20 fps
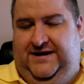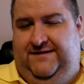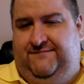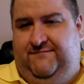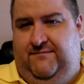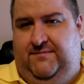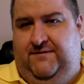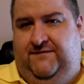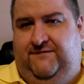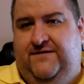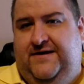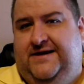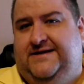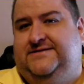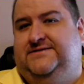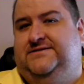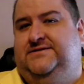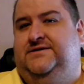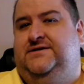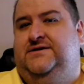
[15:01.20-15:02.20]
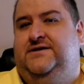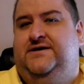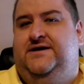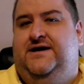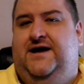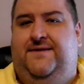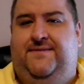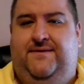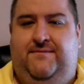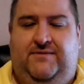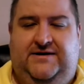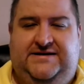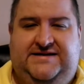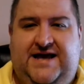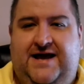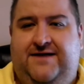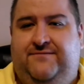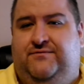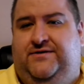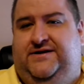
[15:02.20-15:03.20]
never be fixed. And then my
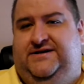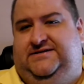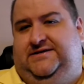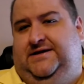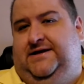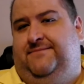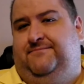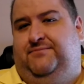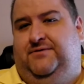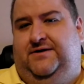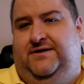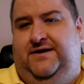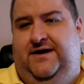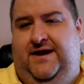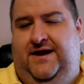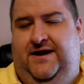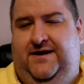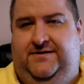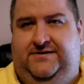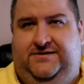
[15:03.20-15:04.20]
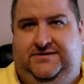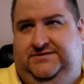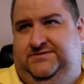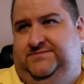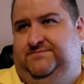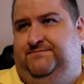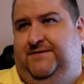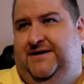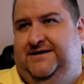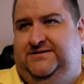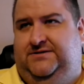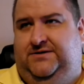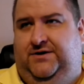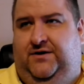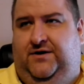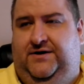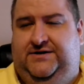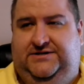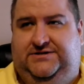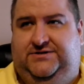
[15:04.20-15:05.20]
dad rings up, because basically
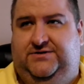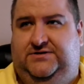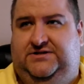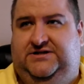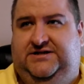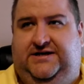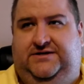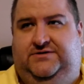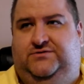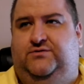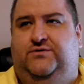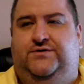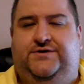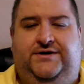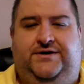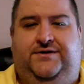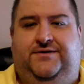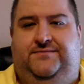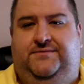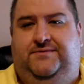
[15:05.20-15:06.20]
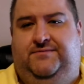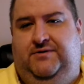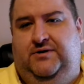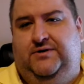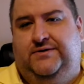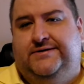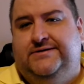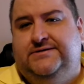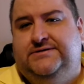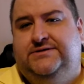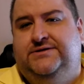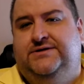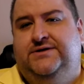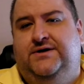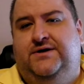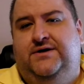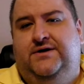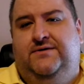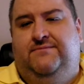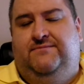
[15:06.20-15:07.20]
I just got sick of talking to them, to be honest.
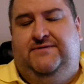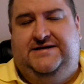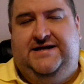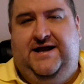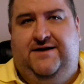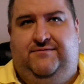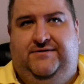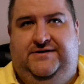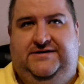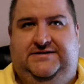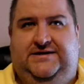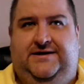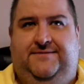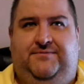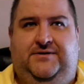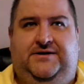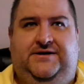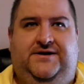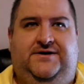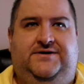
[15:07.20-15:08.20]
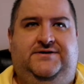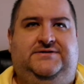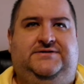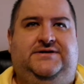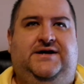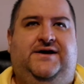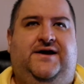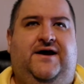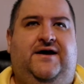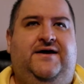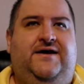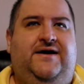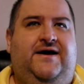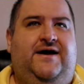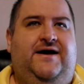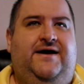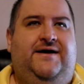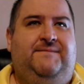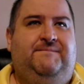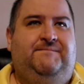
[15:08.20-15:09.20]
My dad rings up and he goes, okay,
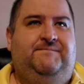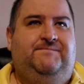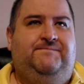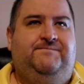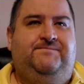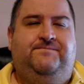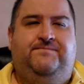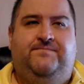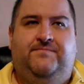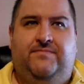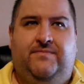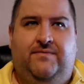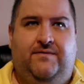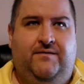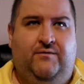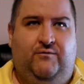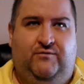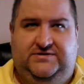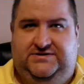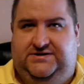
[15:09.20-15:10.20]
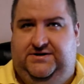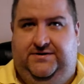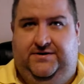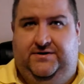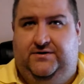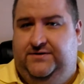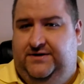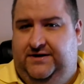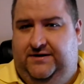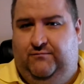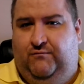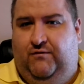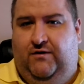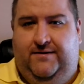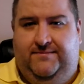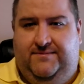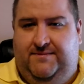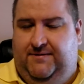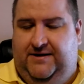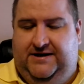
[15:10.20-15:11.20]
what's going on here? Why
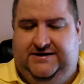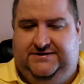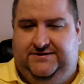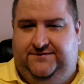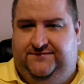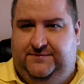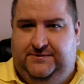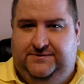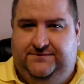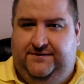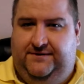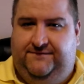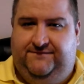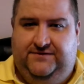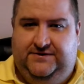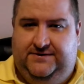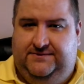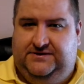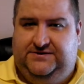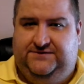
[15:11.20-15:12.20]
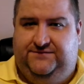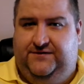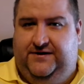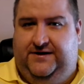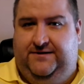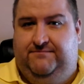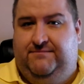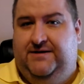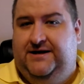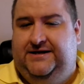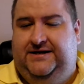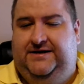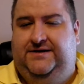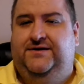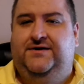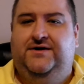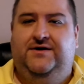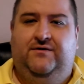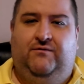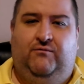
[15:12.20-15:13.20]
am I paying so much freaking money?
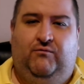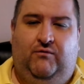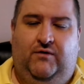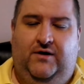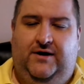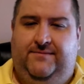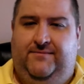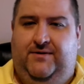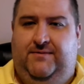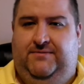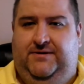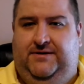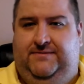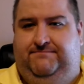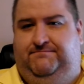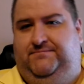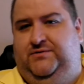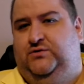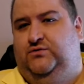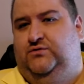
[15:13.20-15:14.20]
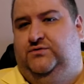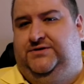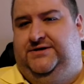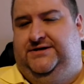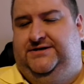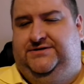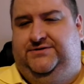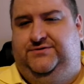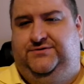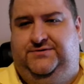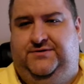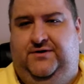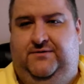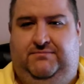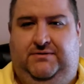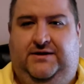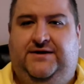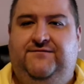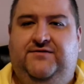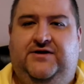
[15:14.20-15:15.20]
Why am I being billed into
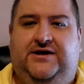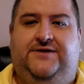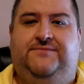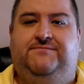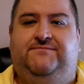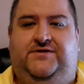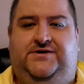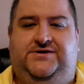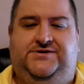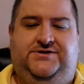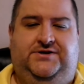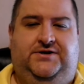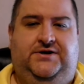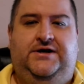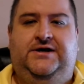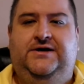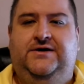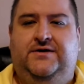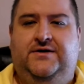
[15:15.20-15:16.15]
oblivion, virtually?